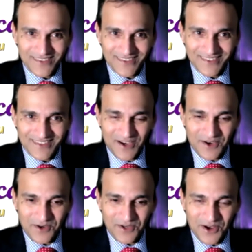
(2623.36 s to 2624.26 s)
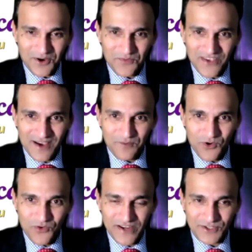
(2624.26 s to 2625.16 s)
Now we are
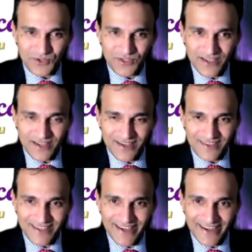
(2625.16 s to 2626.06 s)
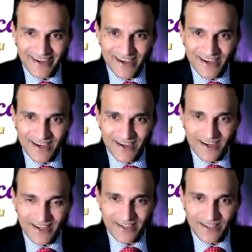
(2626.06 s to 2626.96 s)
moving to the era,
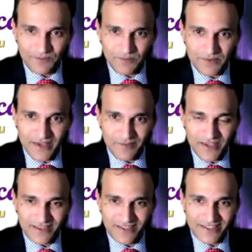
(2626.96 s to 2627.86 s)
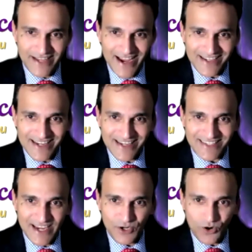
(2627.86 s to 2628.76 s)
and maybe in the dating
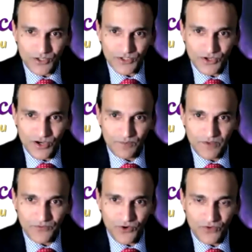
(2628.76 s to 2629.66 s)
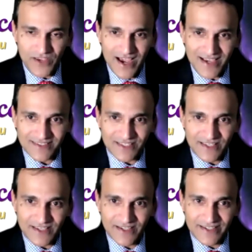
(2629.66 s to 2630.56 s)
side also, before we ask
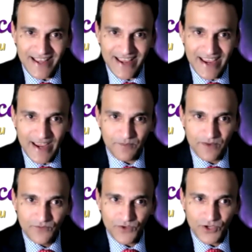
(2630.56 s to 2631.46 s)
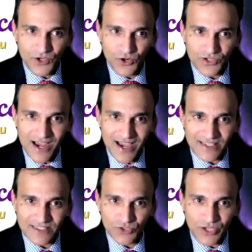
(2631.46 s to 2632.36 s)
the name, we're going to
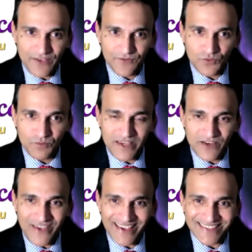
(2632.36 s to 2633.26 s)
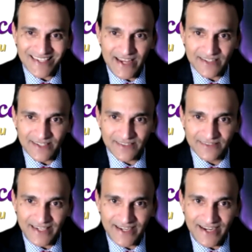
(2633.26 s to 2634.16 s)
ask, have you been vaccinated?
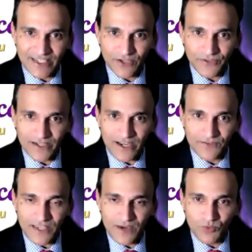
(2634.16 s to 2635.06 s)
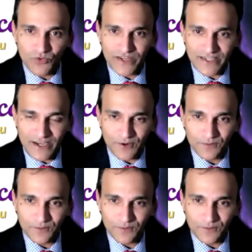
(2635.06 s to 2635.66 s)
That kind of era we are moving now.